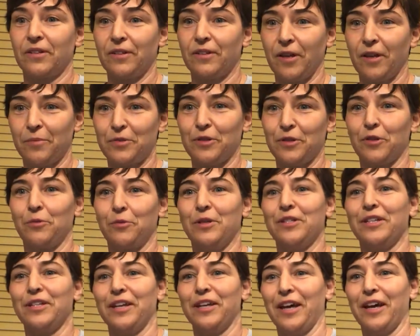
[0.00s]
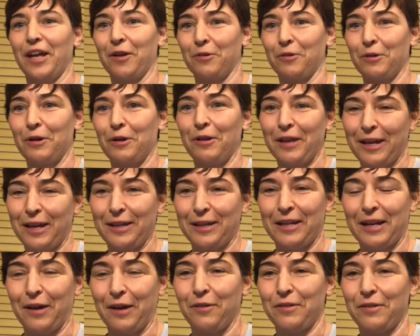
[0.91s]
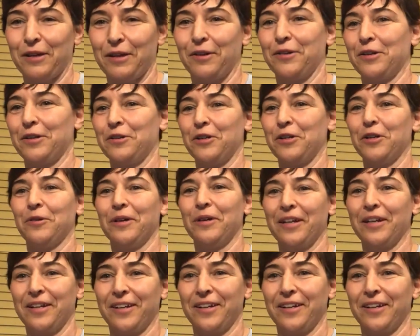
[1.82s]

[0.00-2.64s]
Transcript: clubs in Louisiana are all heading out there to do it.